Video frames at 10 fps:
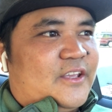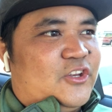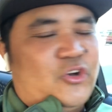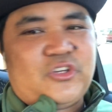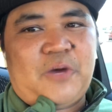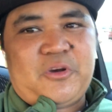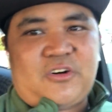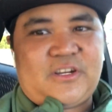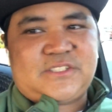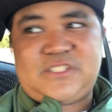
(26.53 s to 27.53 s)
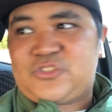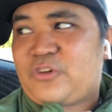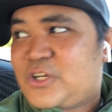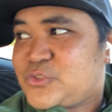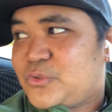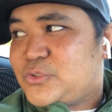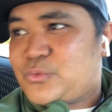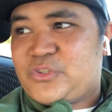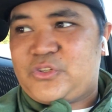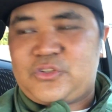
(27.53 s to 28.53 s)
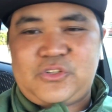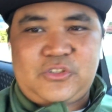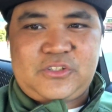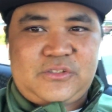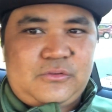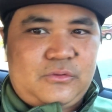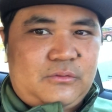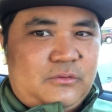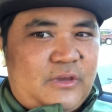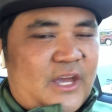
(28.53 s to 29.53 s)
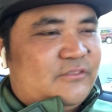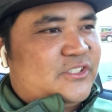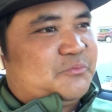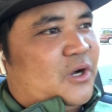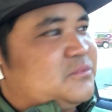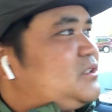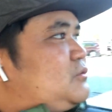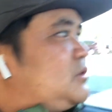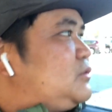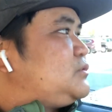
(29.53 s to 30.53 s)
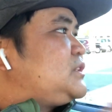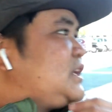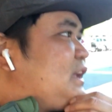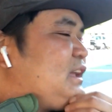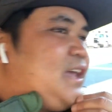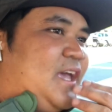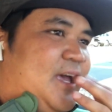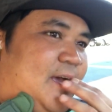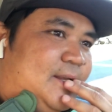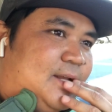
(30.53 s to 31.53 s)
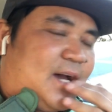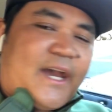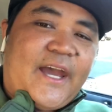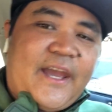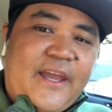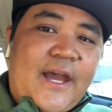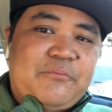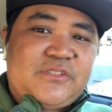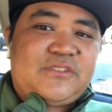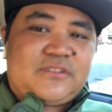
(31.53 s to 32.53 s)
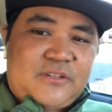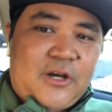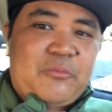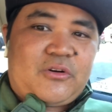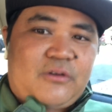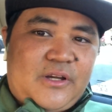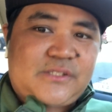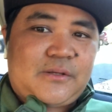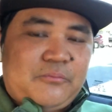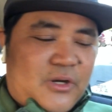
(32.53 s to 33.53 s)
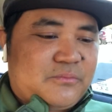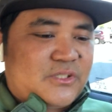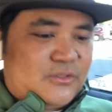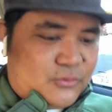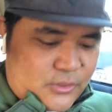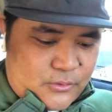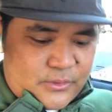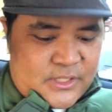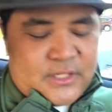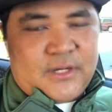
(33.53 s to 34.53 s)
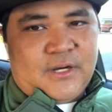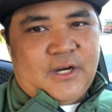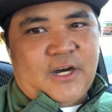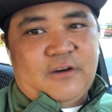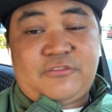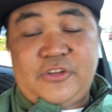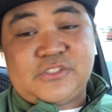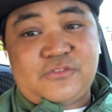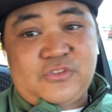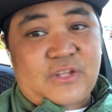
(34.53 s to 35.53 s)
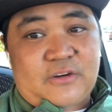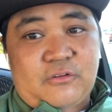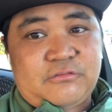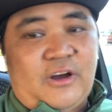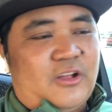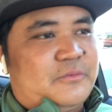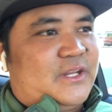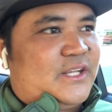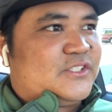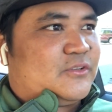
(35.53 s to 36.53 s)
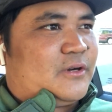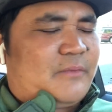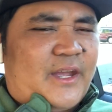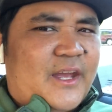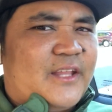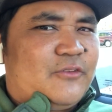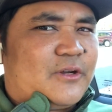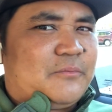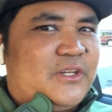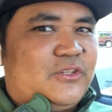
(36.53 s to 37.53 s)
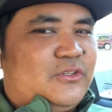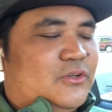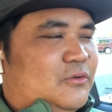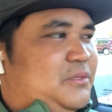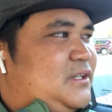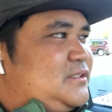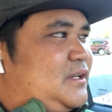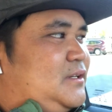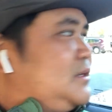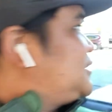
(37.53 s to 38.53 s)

you come across these crossroads where you have these bumps in the road, and I happen to come across some bumps in the road. For those of you that don't follow me on Instagram, I highly recommend you do, because I